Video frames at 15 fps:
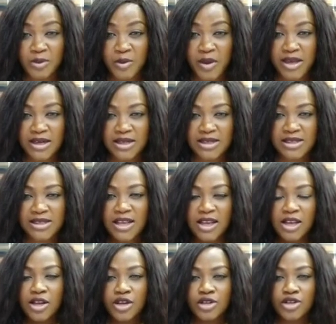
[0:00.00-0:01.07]
with your dependents.
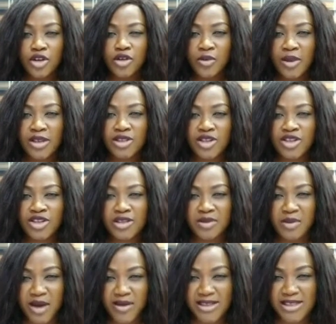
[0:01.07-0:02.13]
Documents such
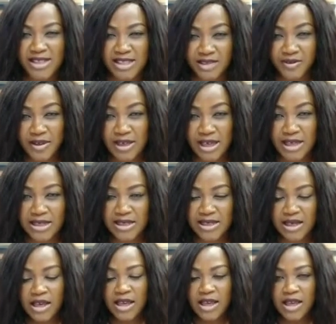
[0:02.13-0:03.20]
as marriage
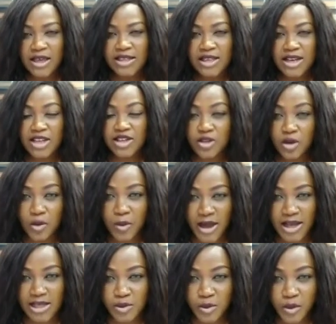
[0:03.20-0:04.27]
certificates, international
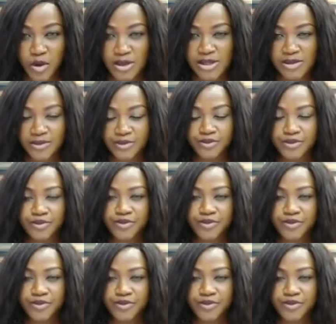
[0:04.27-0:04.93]
passports,